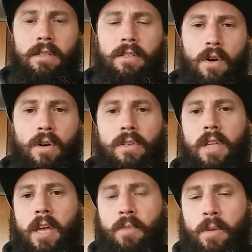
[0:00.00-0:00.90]
dogs
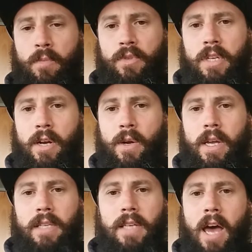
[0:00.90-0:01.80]
like pit bull
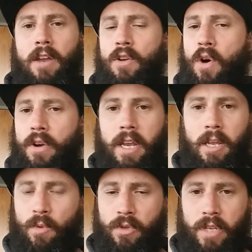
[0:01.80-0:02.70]
terriers are not any
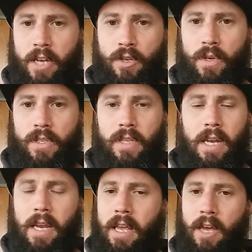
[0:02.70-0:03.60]
more dangerous than
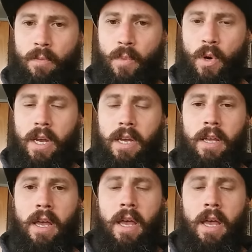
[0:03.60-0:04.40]
any other breed,